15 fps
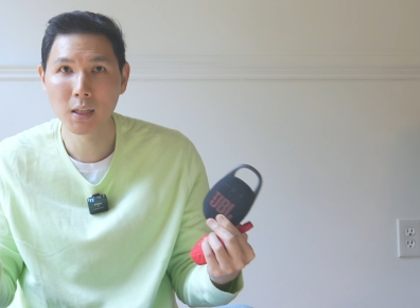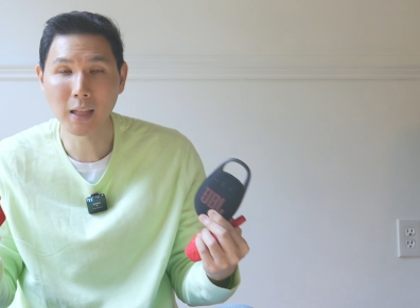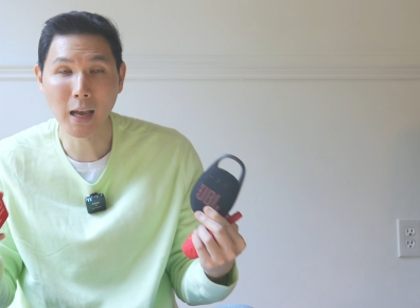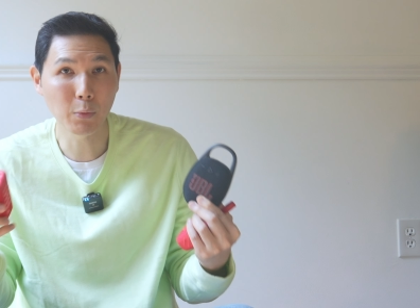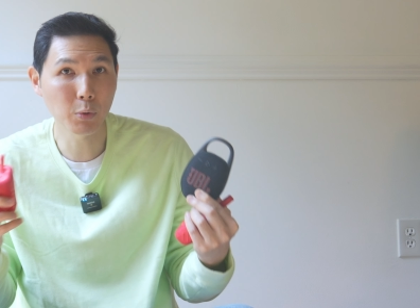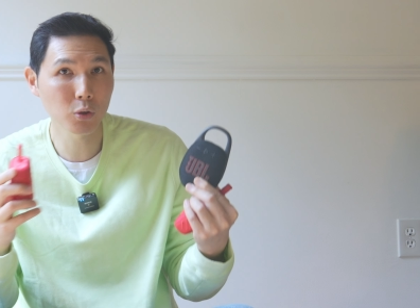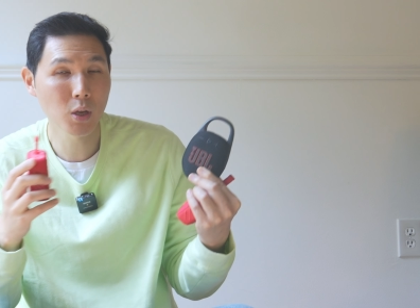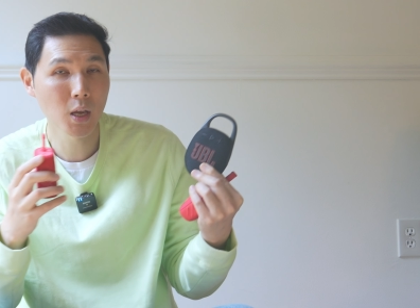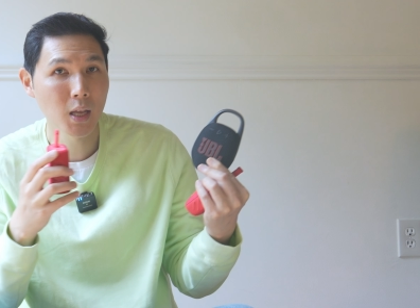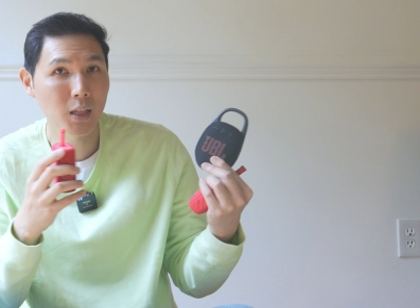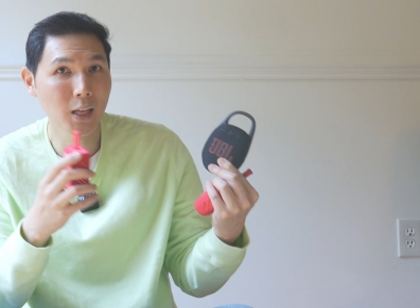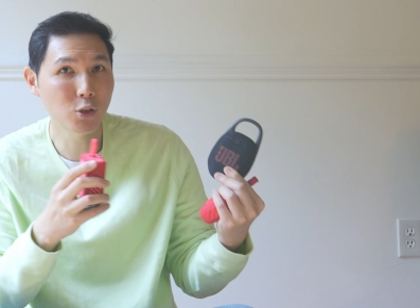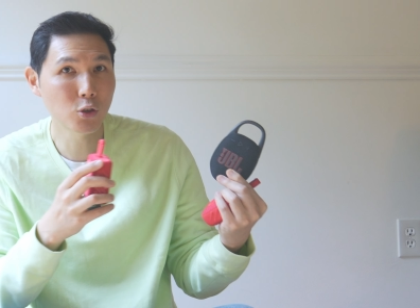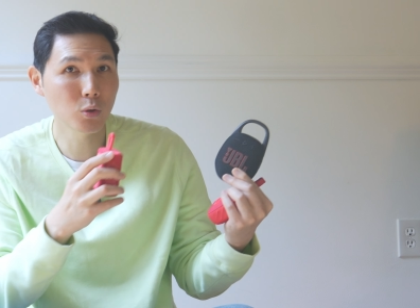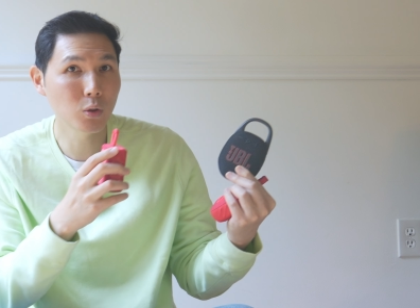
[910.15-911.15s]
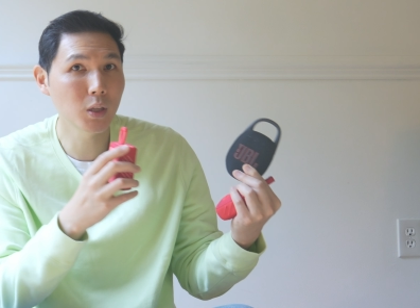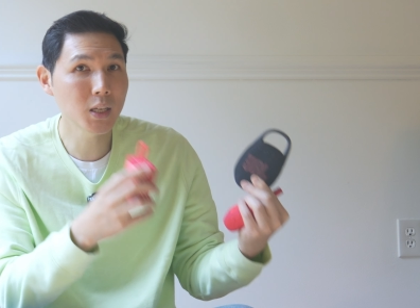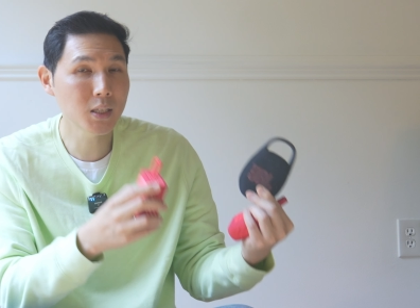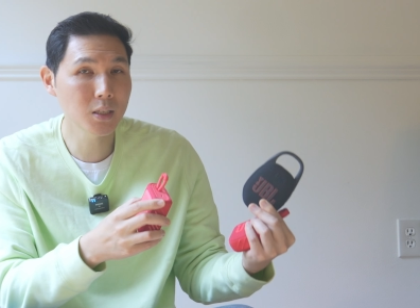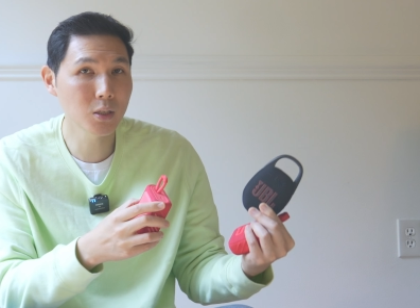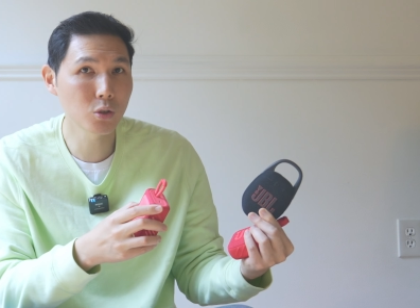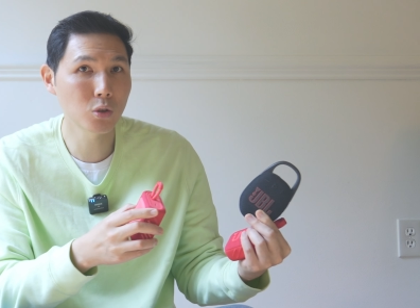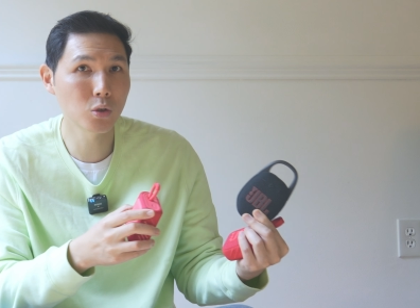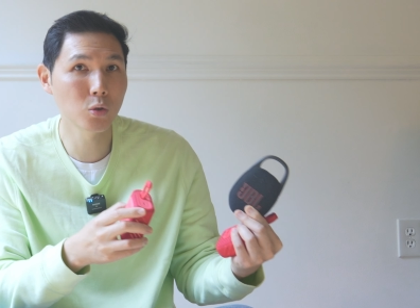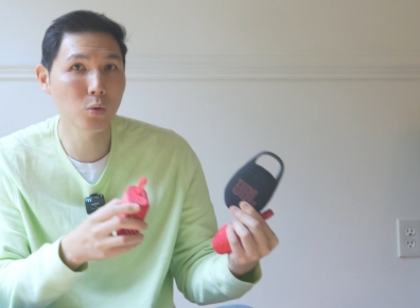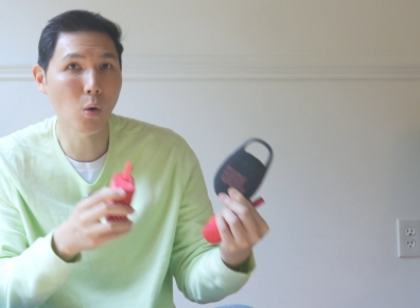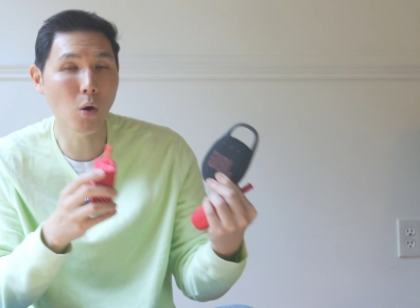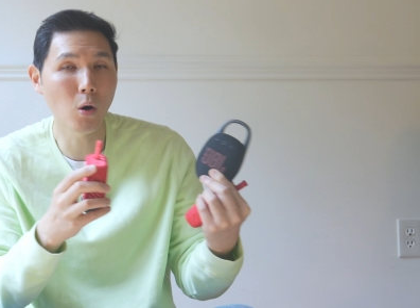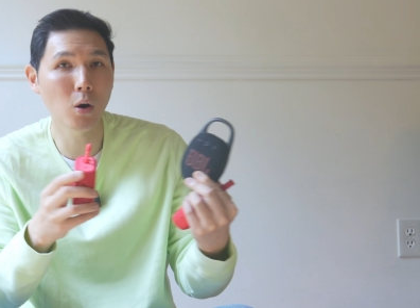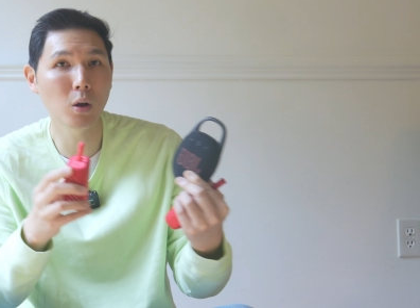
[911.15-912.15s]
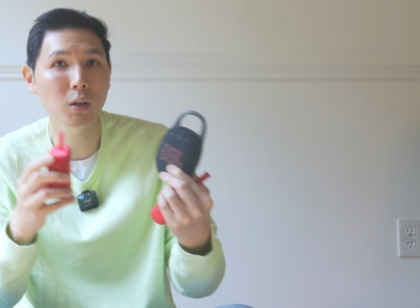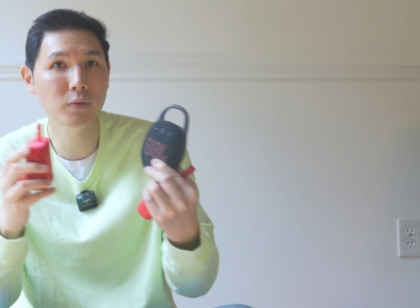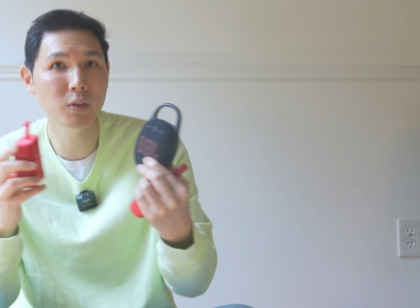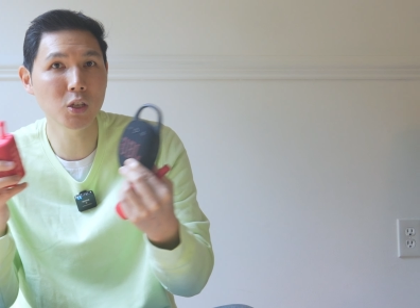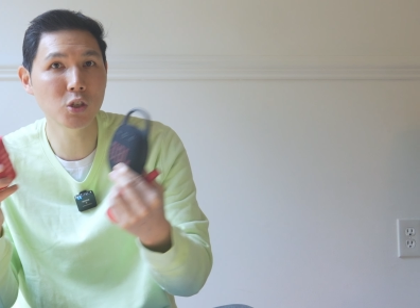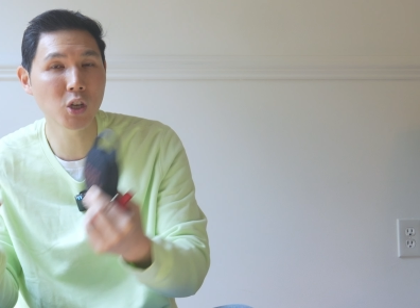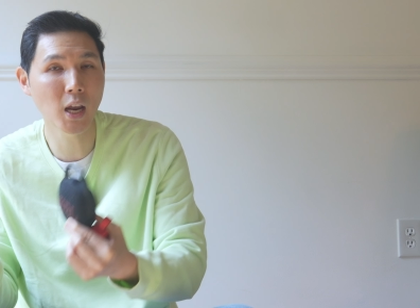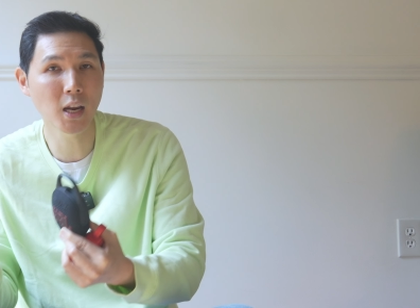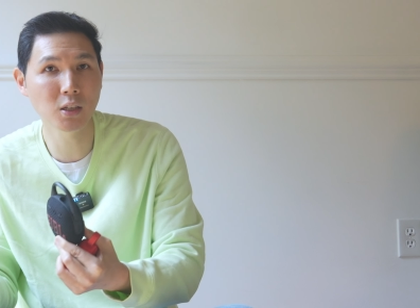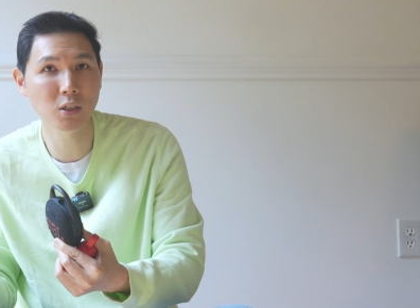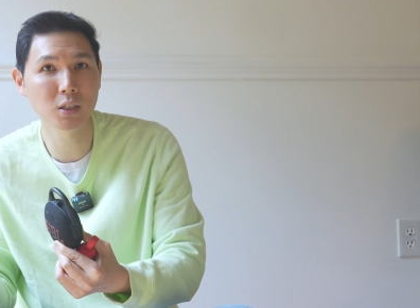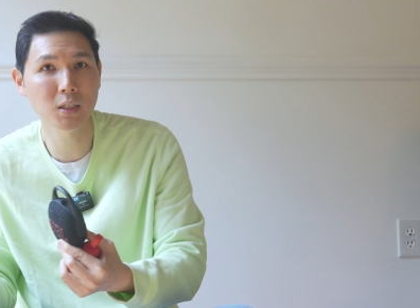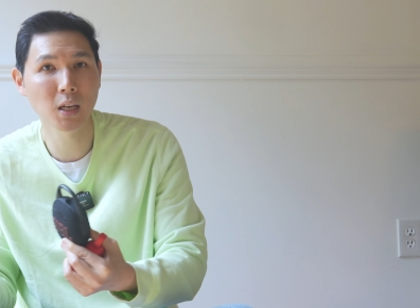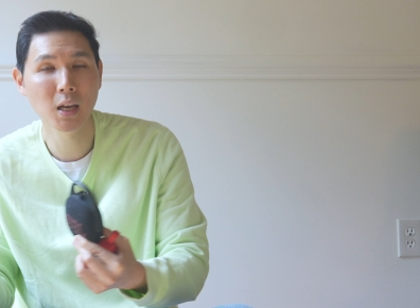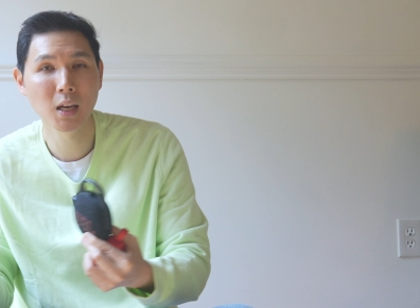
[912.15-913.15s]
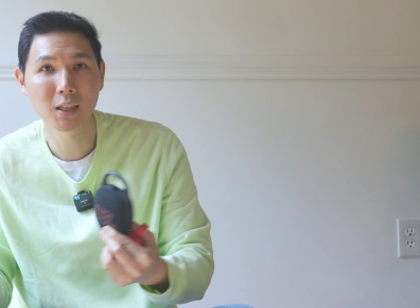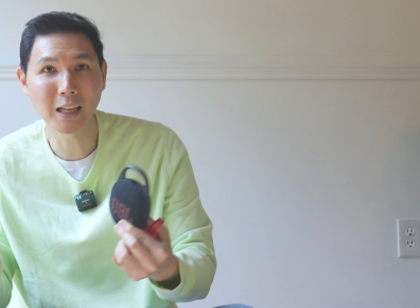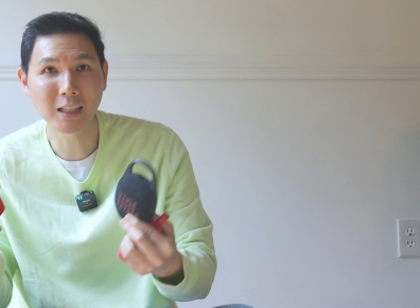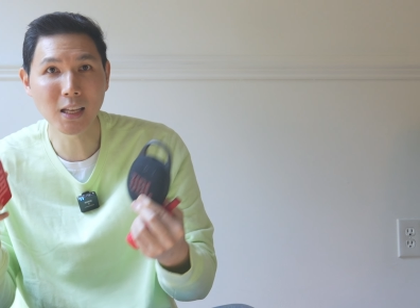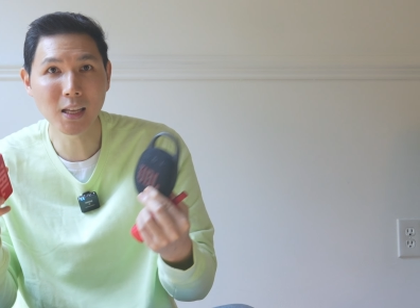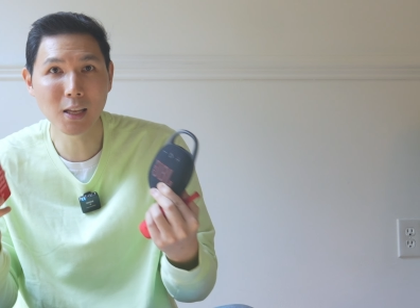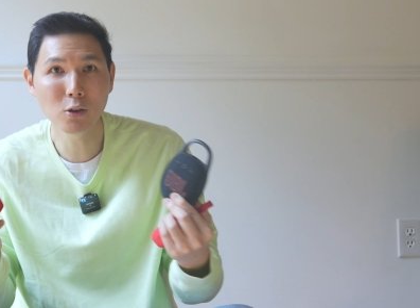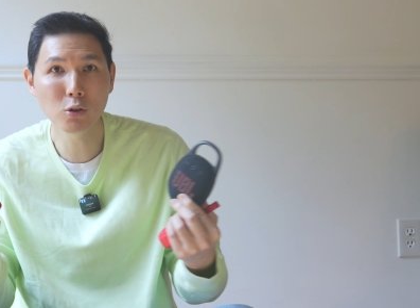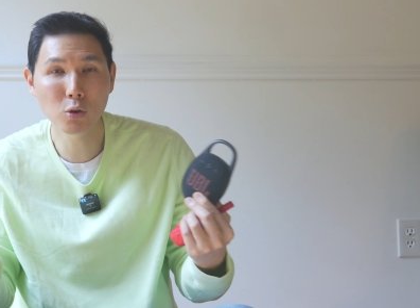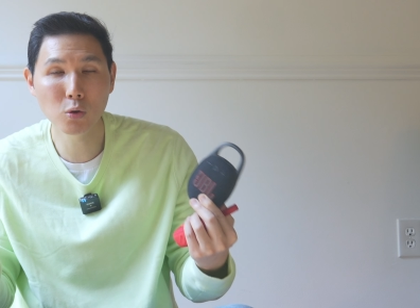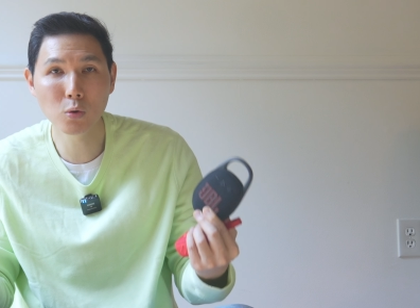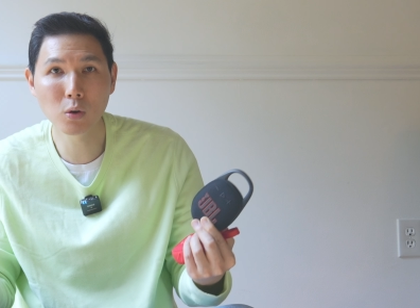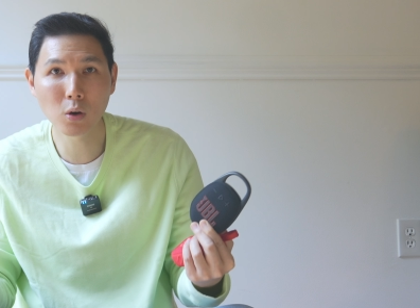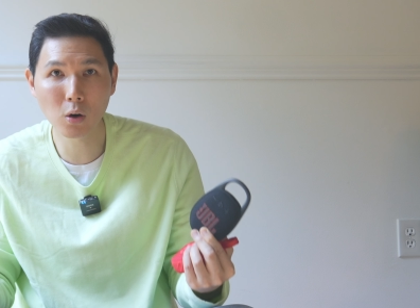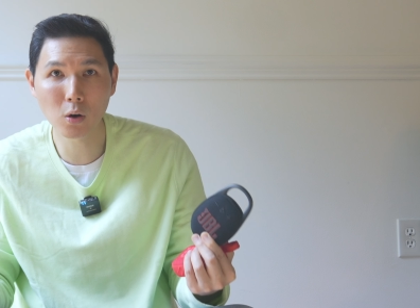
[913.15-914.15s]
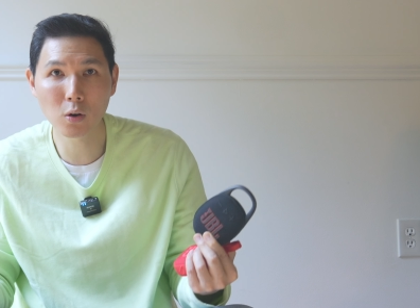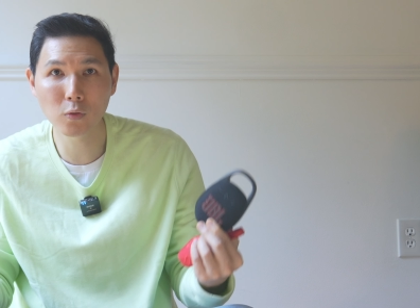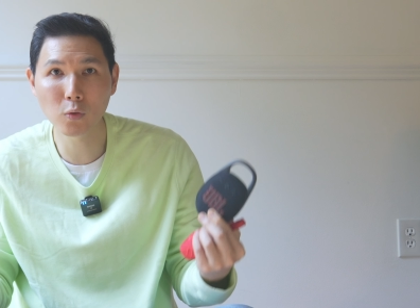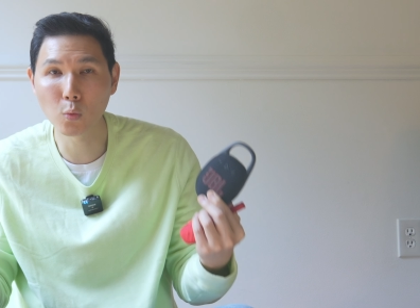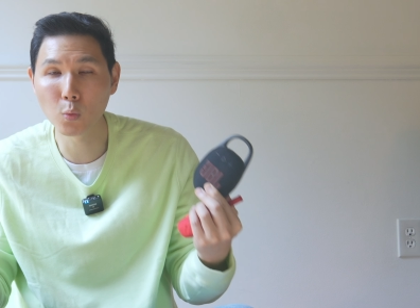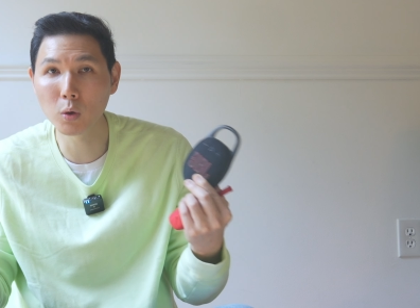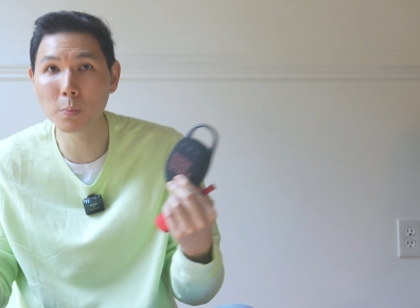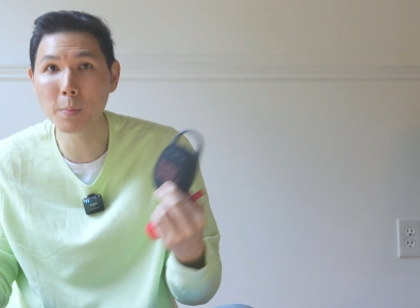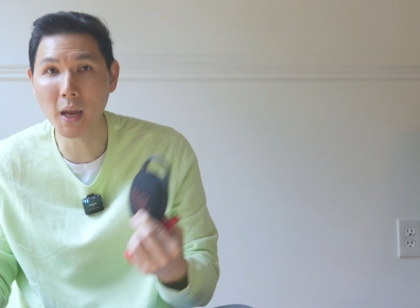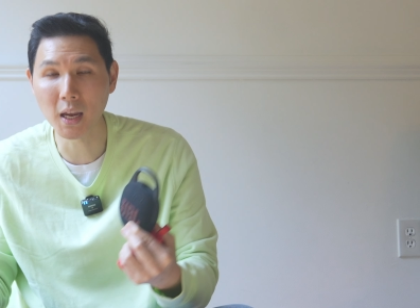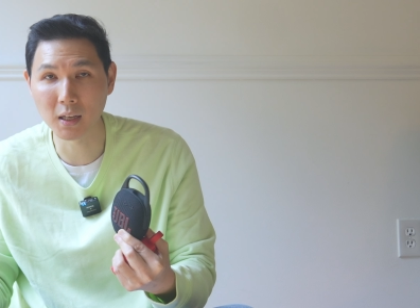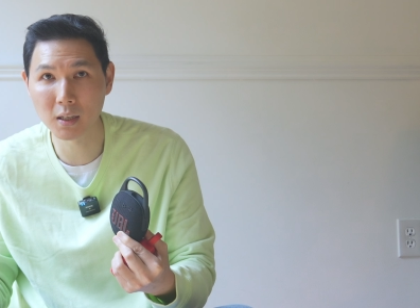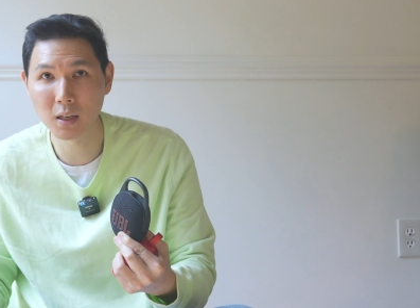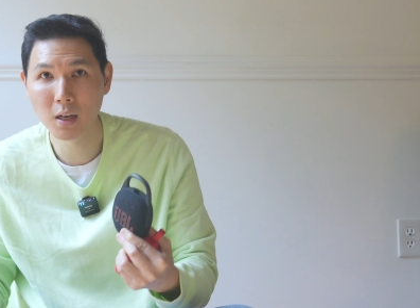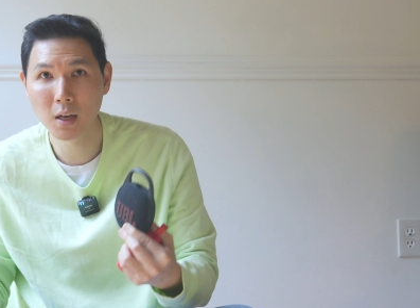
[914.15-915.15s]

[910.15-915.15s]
that will let you listen to all of the changes that the EQ curve will make.